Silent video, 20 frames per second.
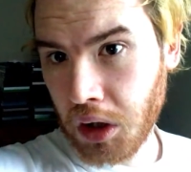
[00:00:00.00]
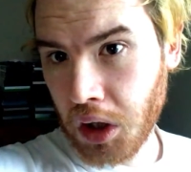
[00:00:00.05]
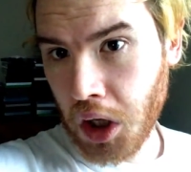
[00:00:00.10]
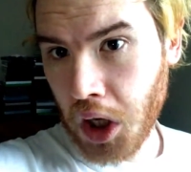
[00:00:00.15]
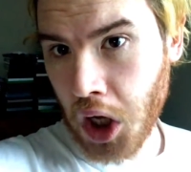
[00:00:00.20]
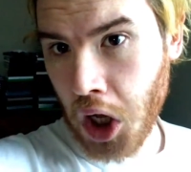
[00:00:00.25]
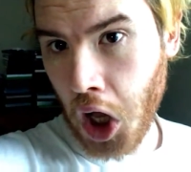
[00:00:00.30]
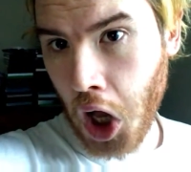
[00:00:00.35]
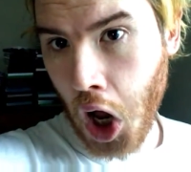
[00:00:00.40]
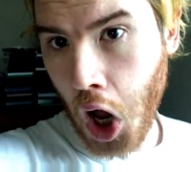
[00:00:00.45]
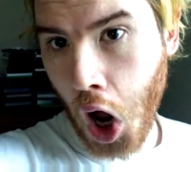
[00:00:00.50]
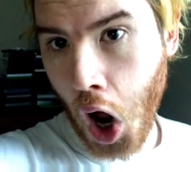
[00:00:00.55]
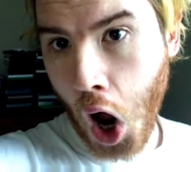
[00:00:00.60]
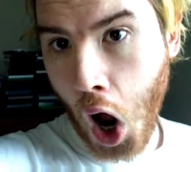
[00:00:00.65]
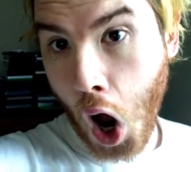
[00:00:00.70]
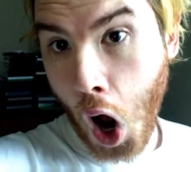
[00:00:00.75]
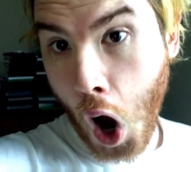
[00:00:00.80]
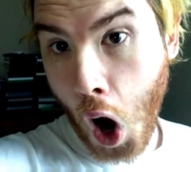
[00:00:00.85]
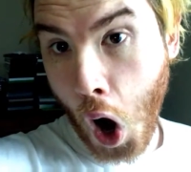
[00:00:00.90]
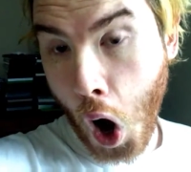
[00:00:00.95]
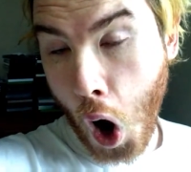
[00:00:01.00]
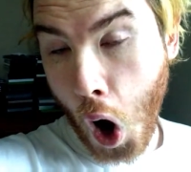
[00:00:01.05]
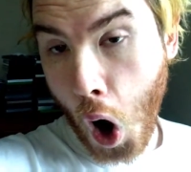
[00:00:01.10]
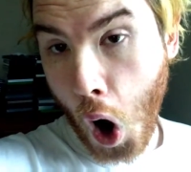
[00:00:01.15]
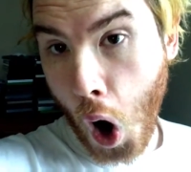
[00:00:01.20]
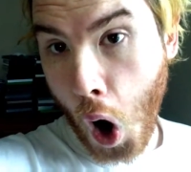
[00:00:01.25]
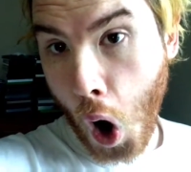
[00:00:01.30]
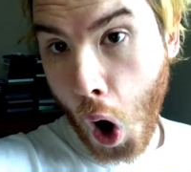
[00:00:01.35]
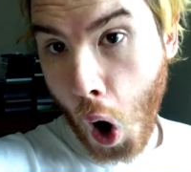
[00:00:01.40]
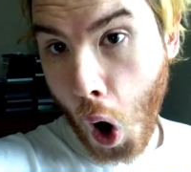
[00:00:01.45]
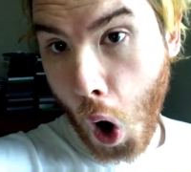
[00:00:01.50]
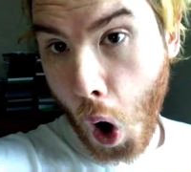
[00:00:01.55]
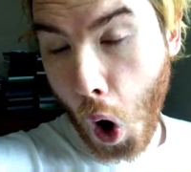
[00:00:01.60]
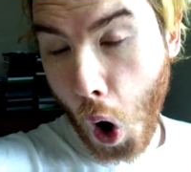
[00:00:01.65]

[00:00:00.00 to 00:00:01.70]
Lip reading: Nothing is said.